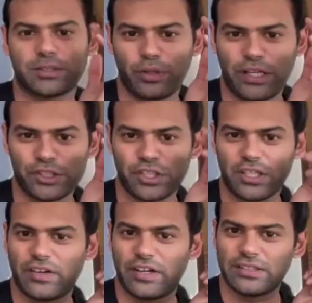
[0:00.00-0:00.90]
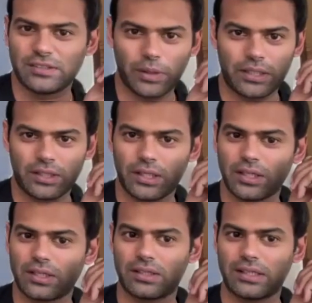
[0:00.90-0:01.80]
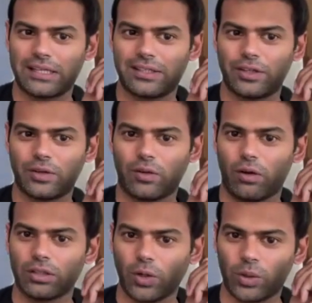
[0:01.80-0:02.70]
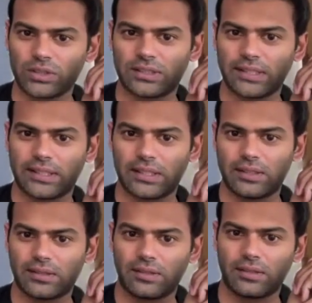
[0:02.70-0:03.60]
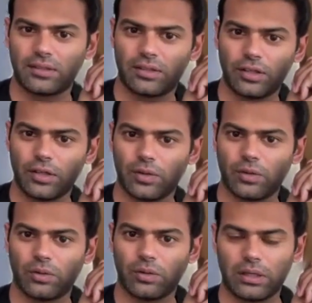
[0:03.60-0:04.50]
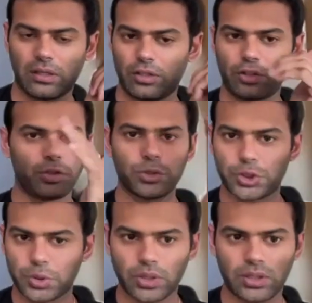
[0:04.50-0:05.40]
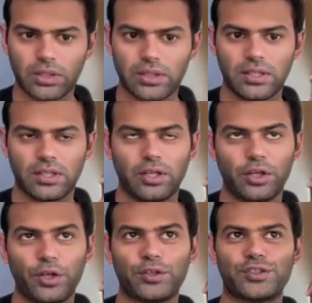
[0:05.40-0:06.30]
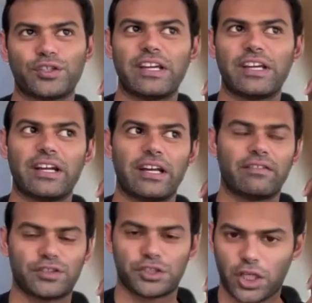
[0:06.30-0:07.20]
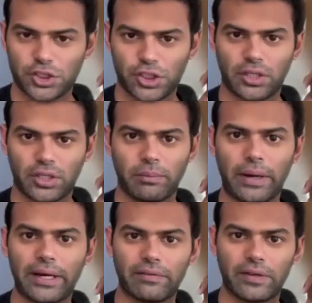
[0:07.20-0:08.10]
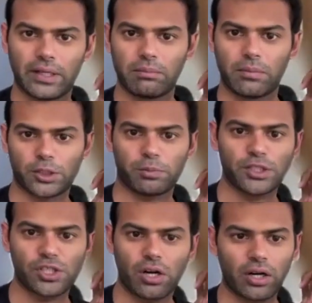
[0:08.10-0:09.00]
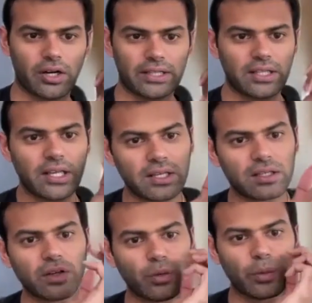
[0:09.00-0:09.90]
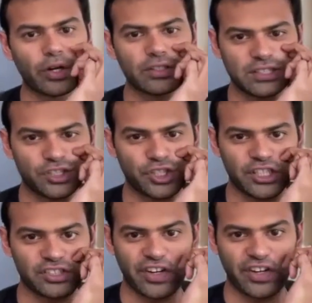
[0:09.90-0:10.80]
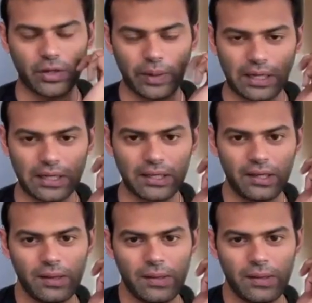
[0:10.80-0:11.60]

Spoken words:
exponentially, right? So I think that, although it's taken, a usual, sort of data infrastructure, it might have taken much, much longer. I think, we're going to see change very quickly.